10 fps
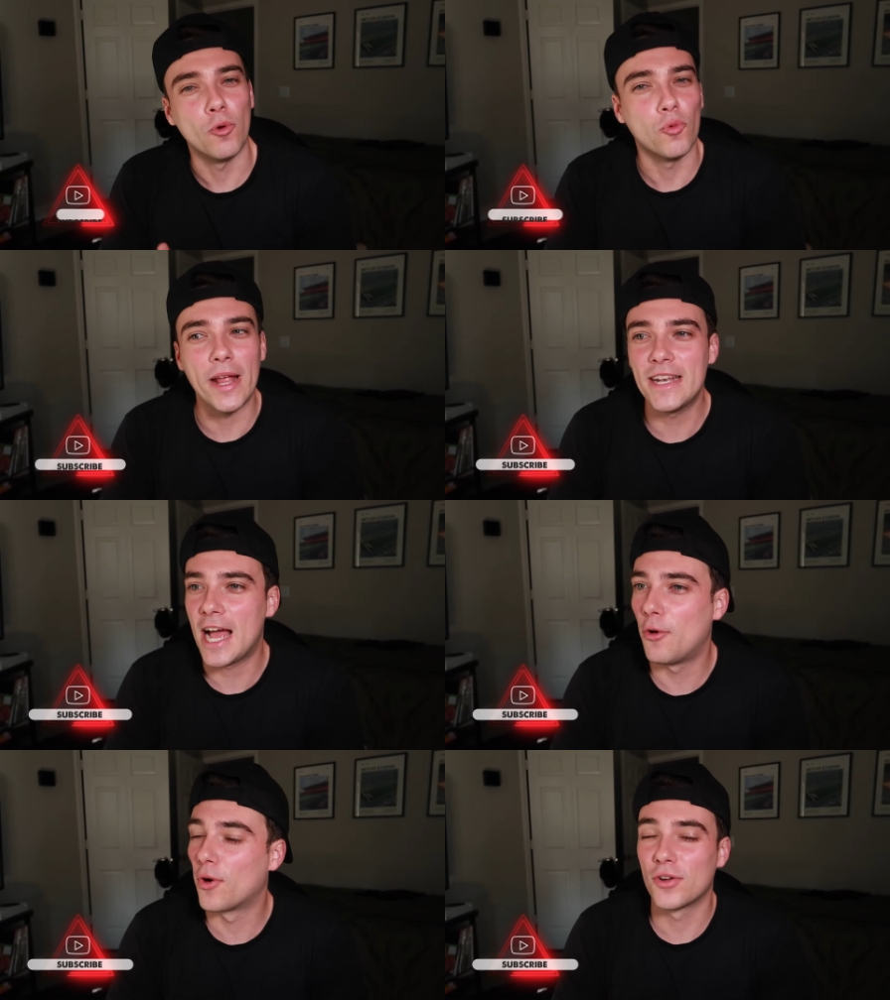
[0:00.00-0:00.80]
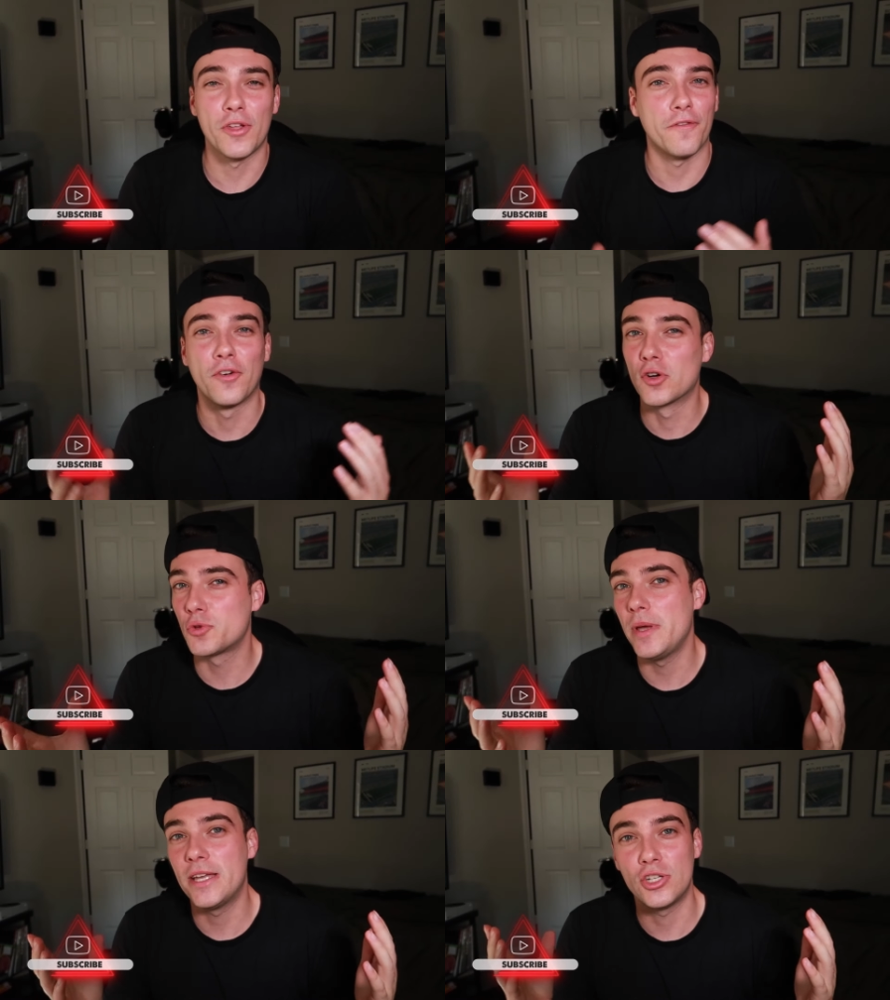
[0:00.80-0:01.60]
right now we're in the
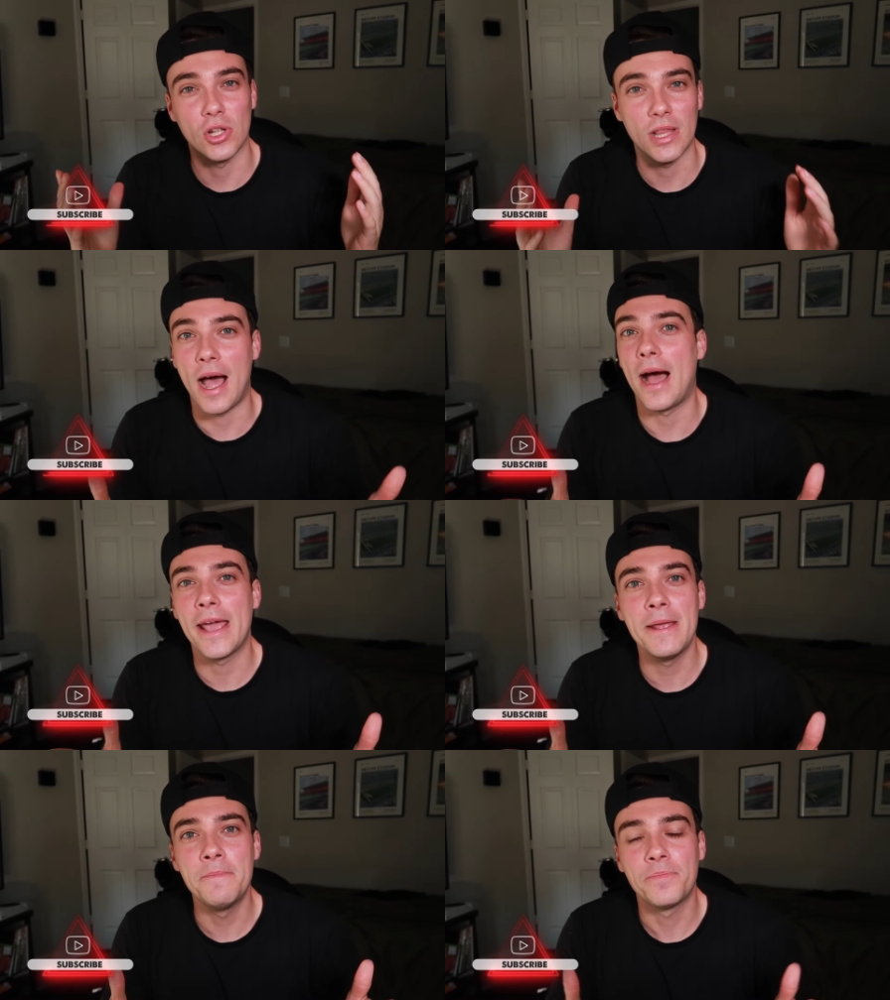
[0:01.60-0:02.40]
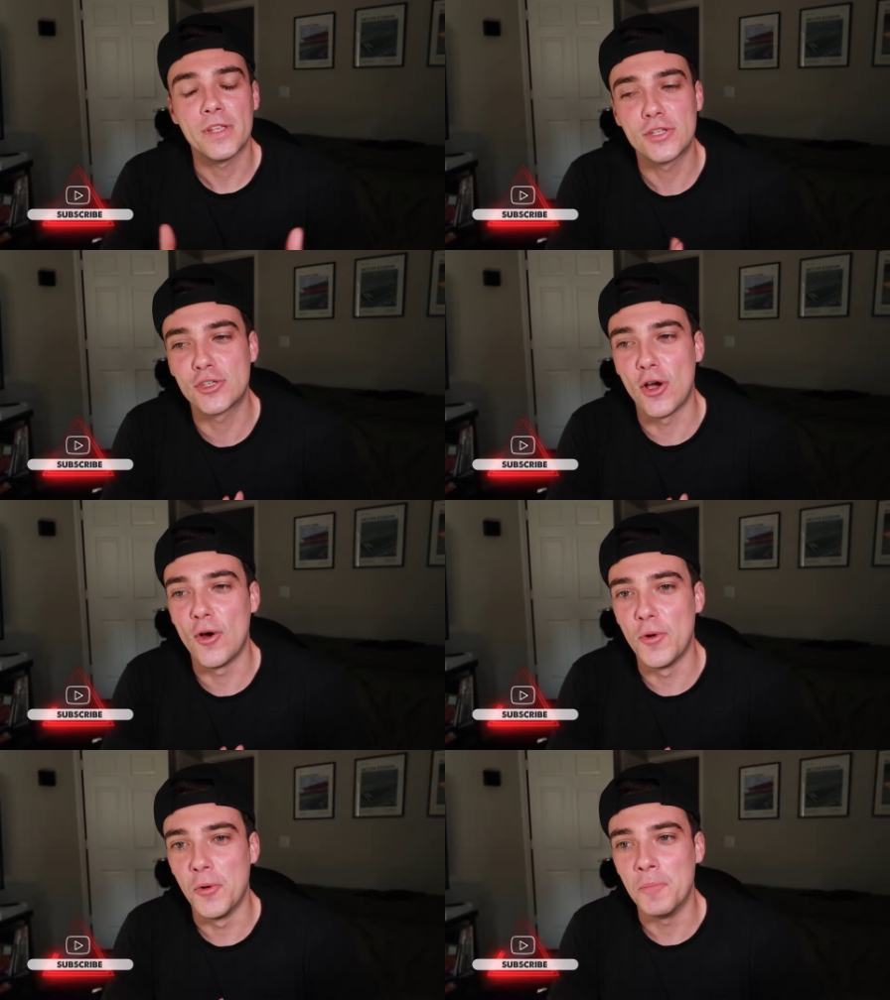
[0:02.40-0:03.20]
first week of July
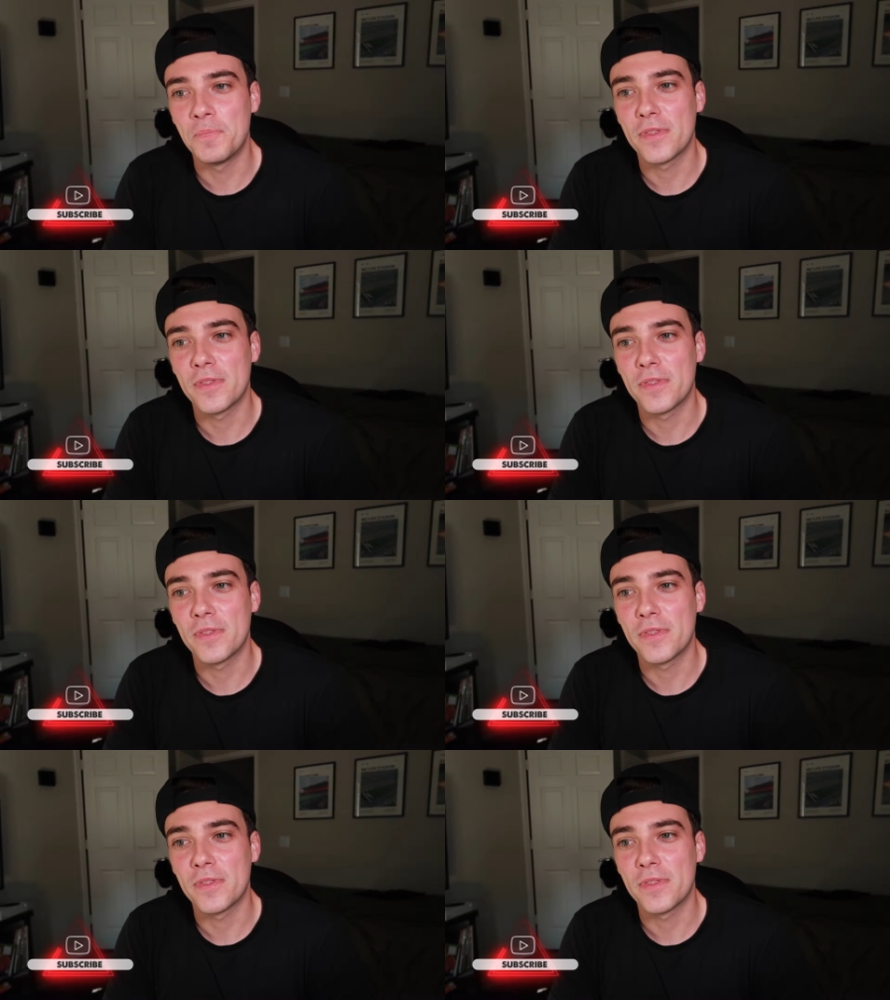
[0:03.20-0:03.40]
so,